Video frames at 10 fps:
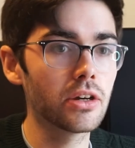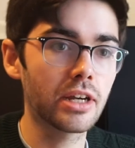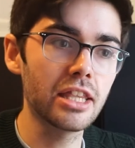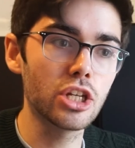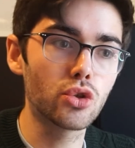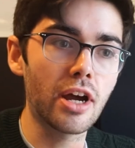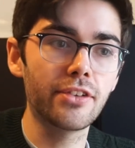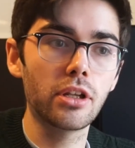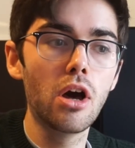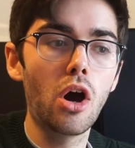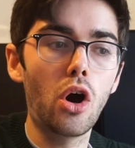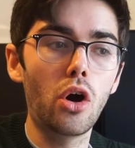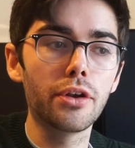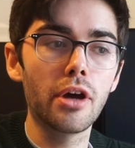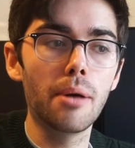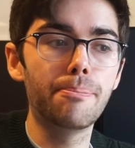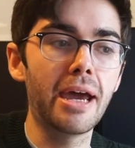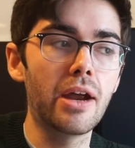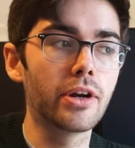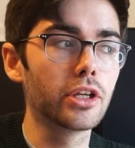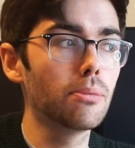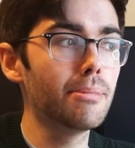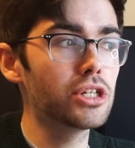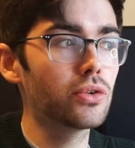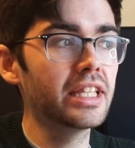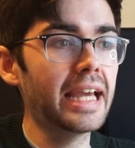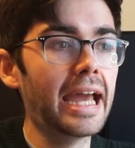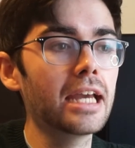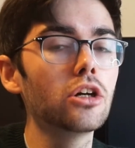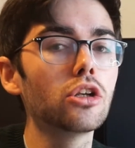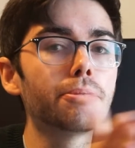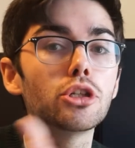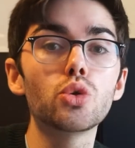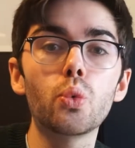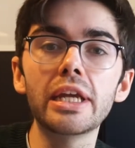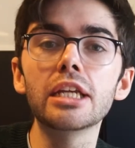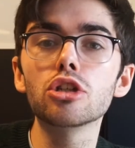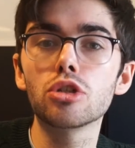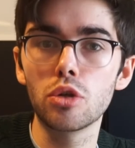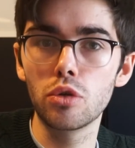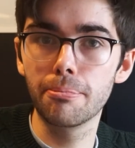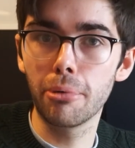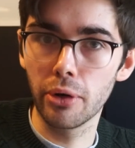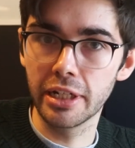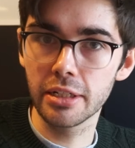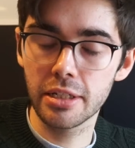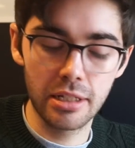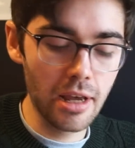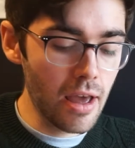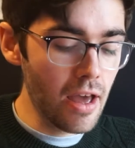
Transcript: Okay, they travel on a bearing. You're measuring the angle between 2 points.